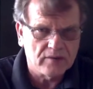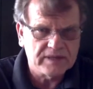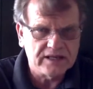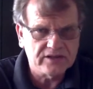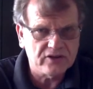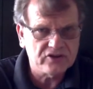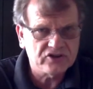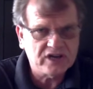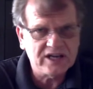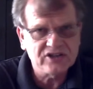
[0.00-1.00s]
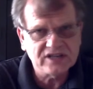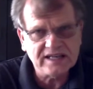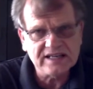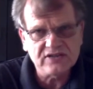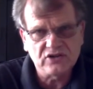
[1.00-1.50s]
it does change
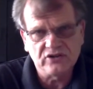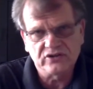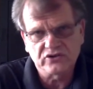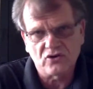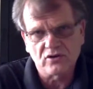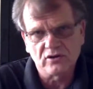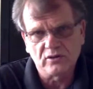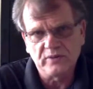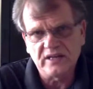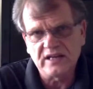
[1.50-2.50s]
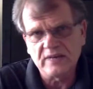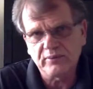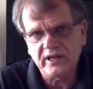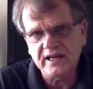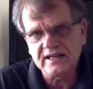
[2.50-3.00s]
keys in the song a little bit, and it
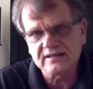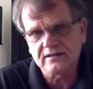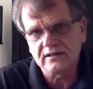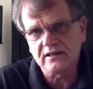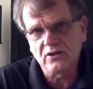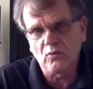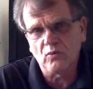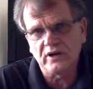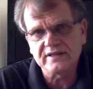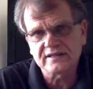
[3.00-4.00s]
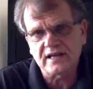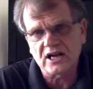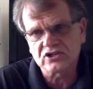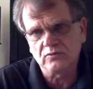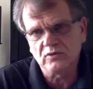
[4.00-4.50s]
plays the one
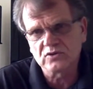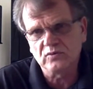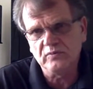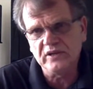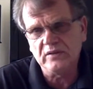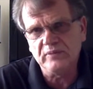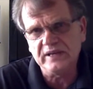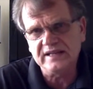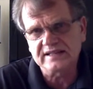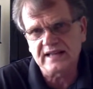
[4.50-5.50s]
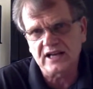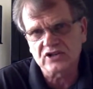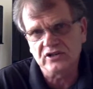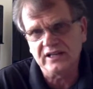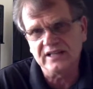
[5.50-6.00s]
section, which would be the B
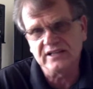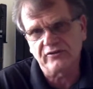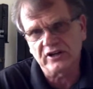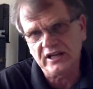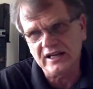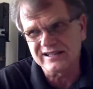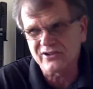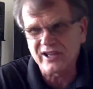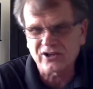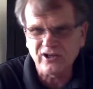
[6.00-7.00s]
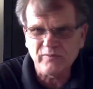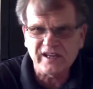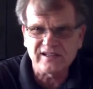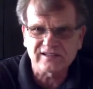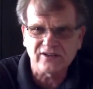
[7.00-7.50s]
section, in a different key. So they could be
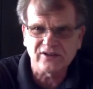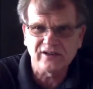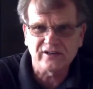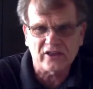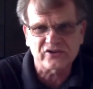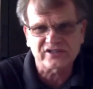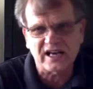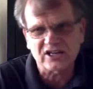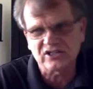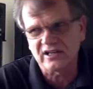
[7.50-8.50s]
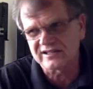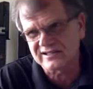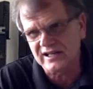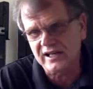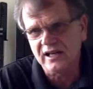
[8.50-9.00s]
considered another section, a
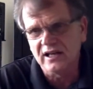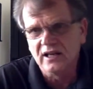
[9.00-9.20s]
C.